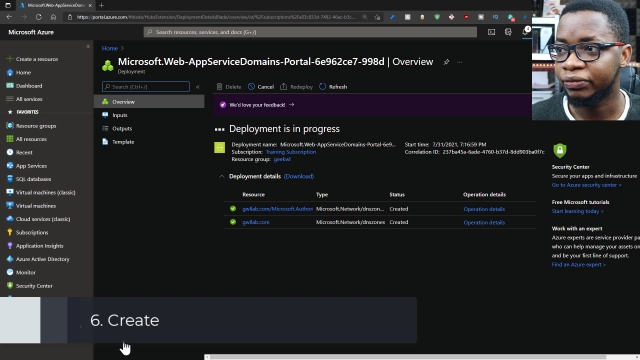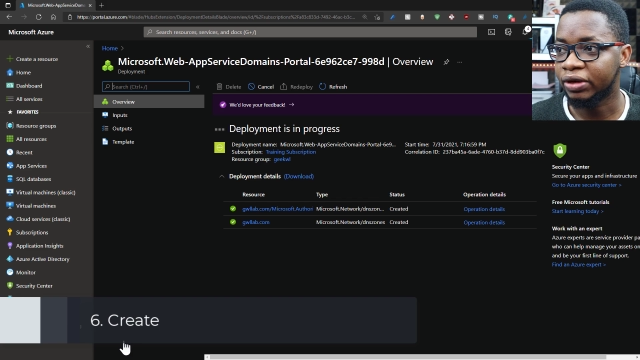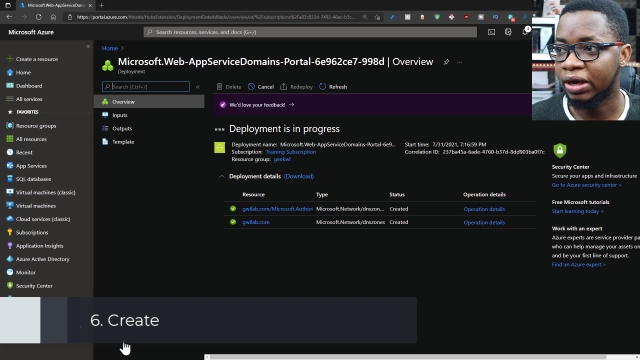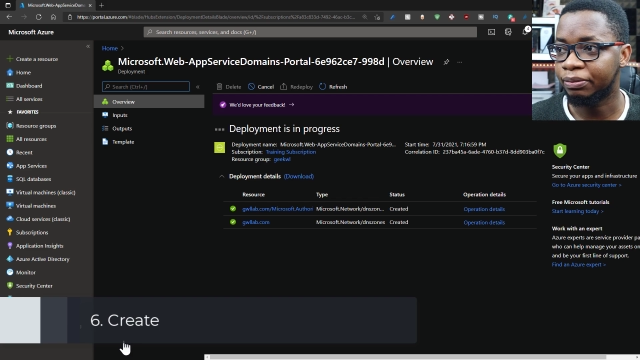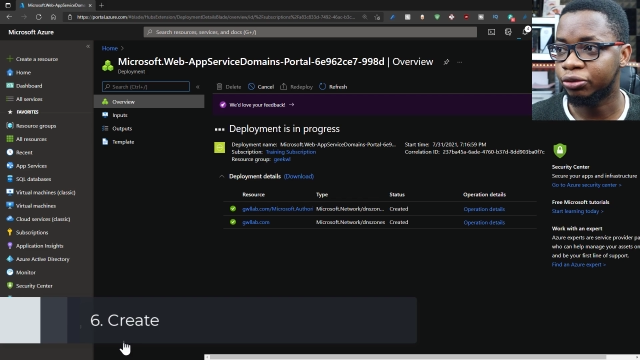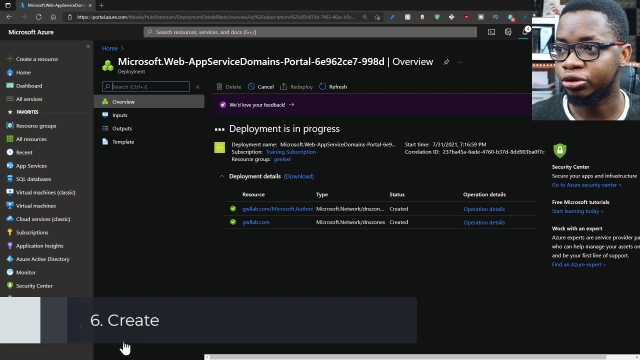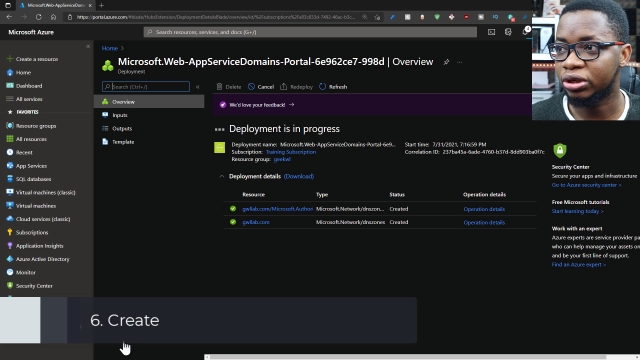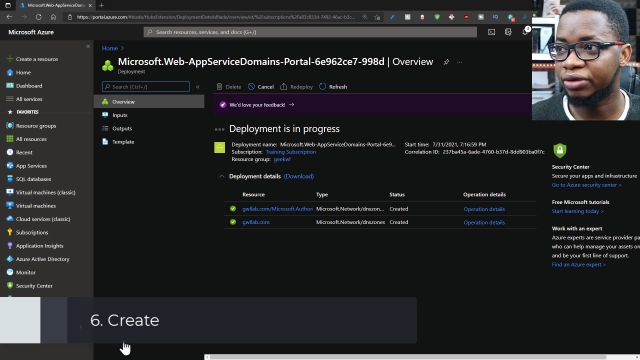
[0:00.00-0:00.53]
and
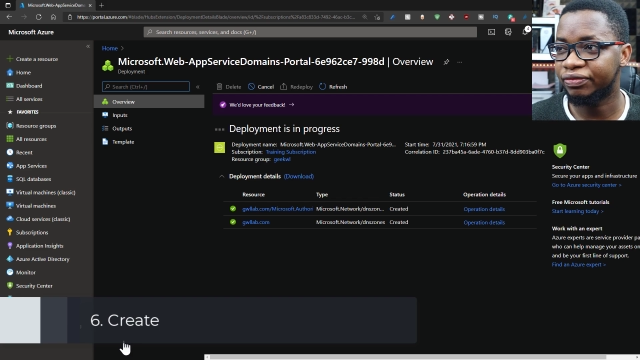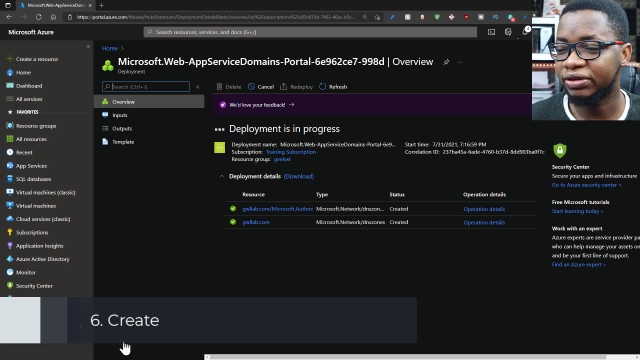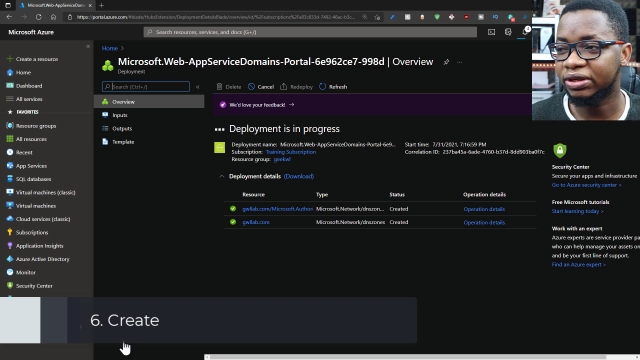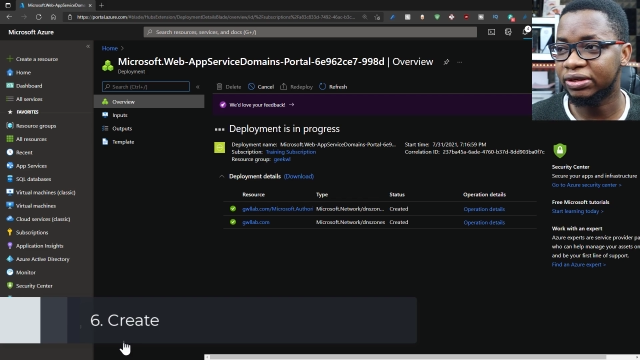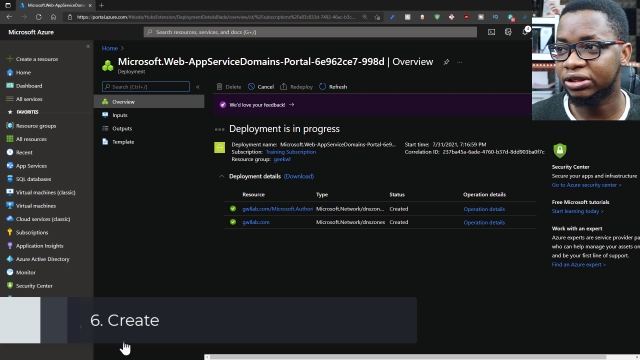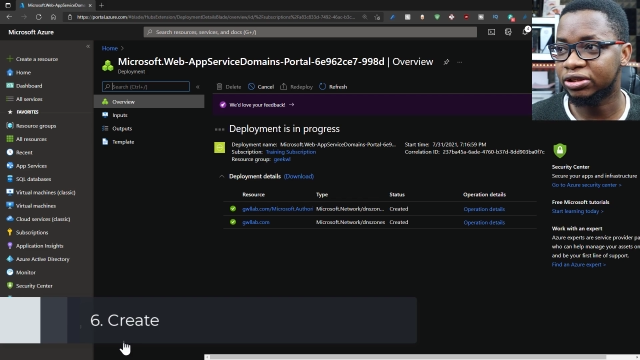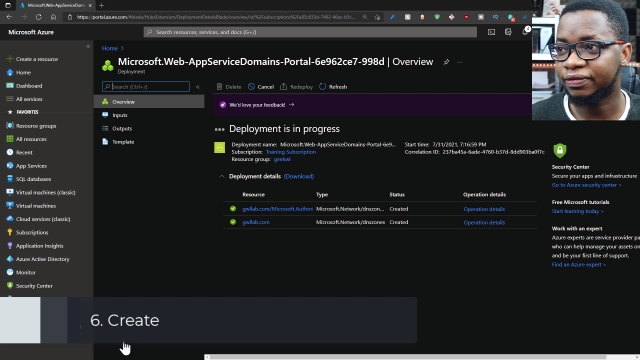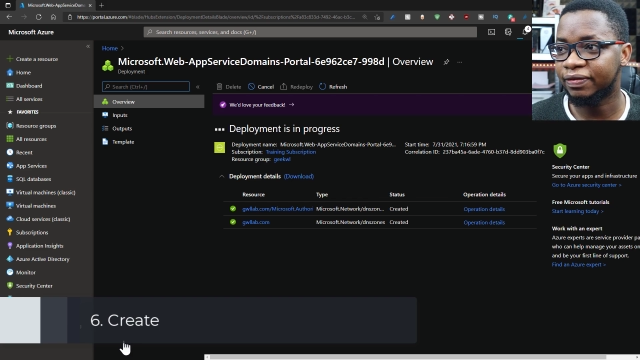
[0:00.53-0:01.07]
be sure
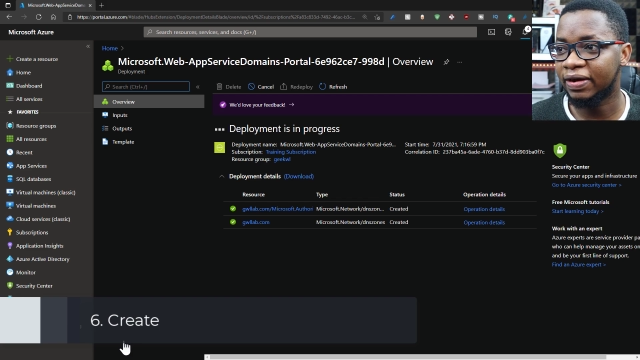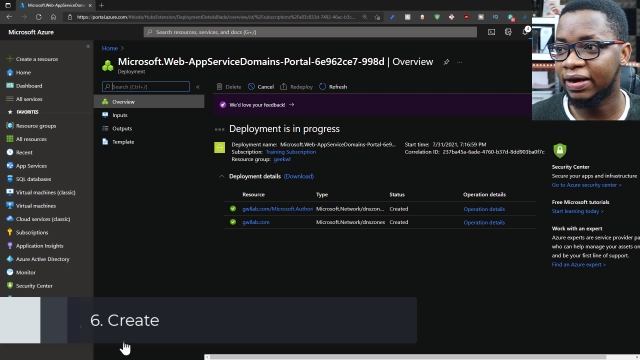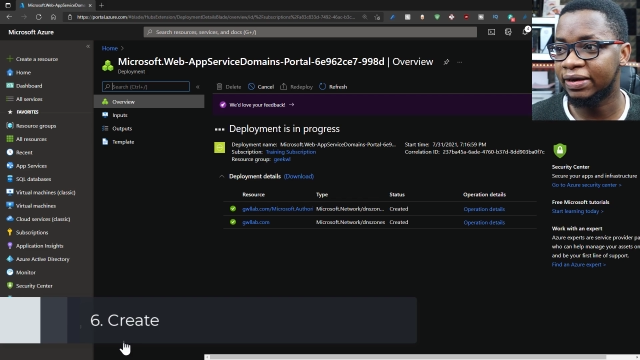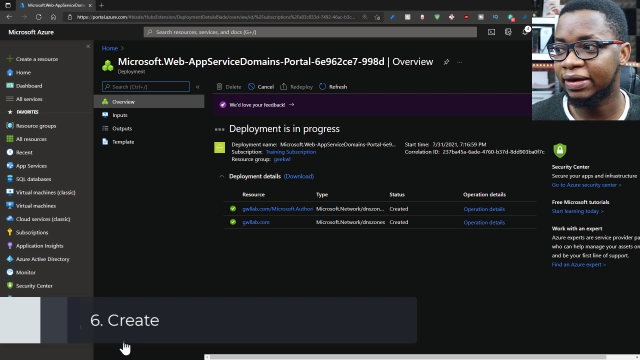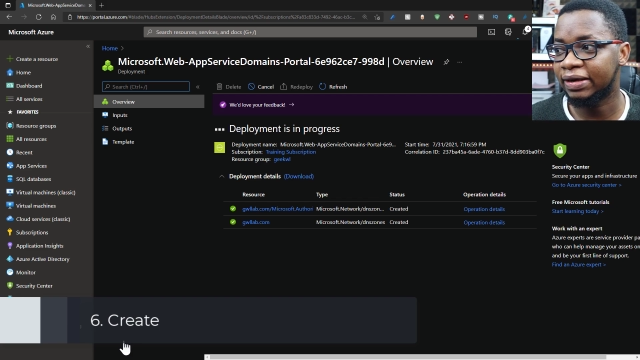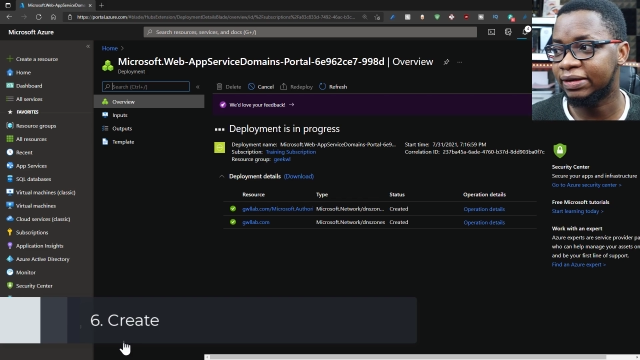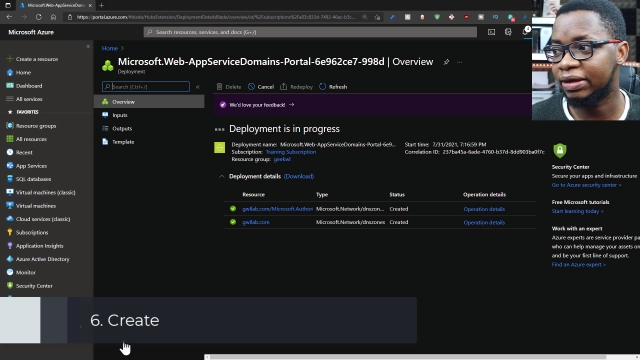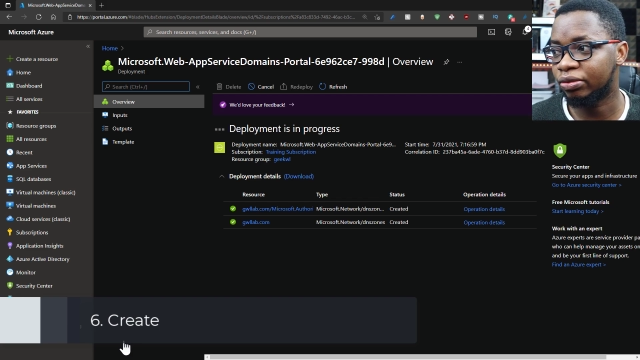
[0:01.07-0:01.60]
everything is fine.
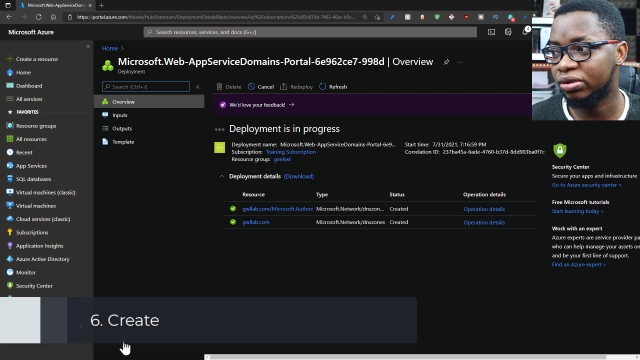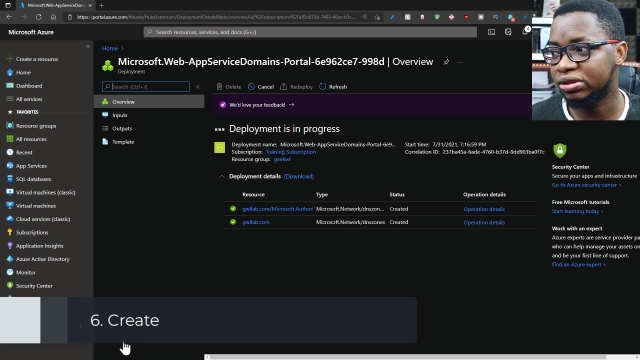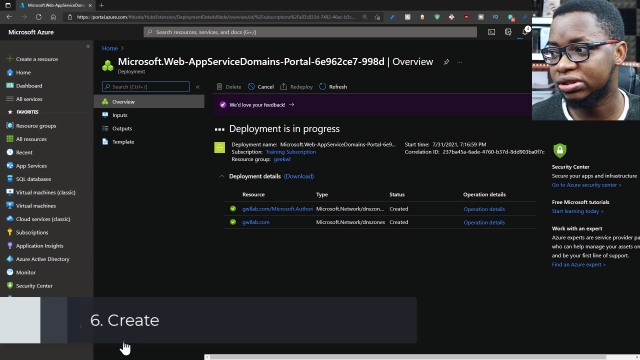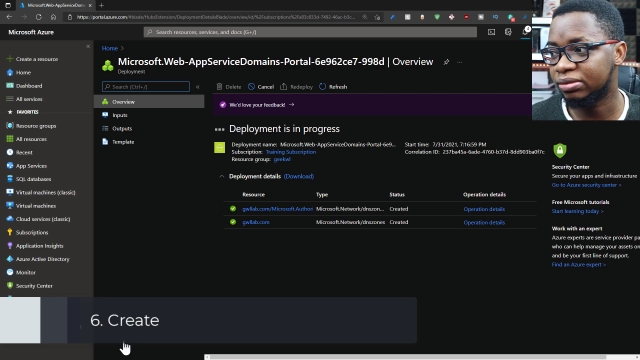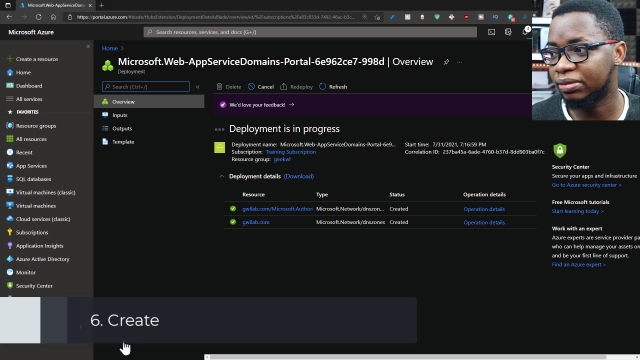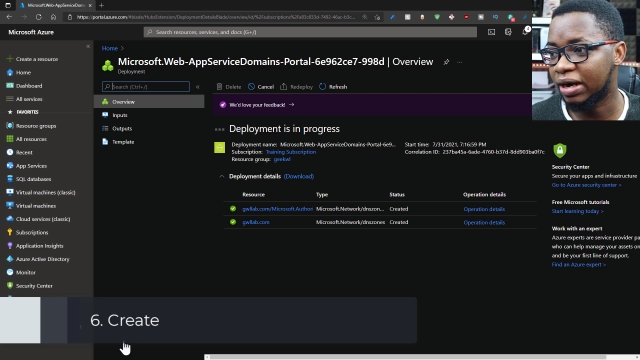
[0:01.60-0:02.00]
And then once I'm